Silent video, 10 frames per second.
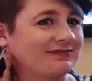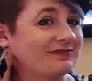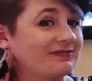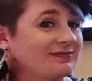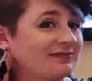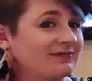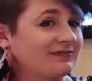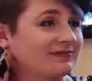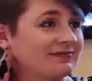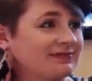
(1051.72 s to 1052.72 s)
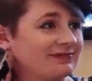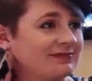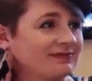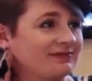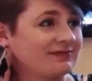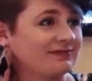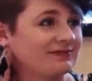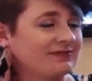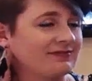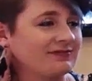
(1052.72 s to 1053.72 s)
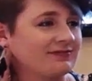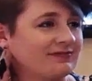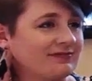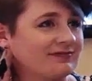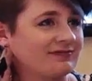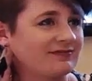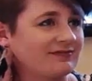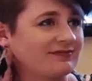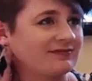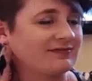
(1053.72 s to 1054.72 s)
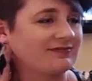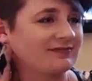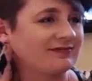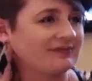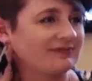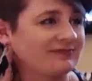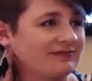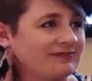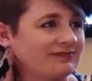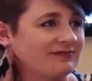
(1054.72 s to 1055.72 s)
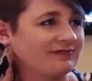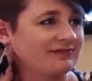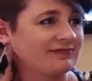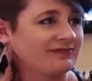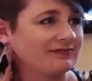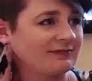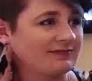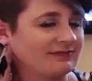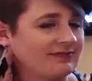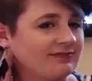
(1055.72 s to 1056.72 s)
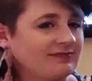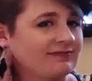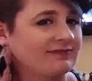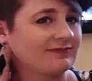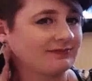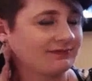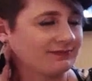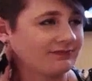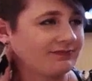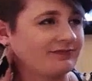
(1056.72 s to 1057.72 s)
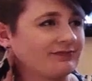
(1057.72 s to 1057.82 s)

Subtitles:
(not speaking)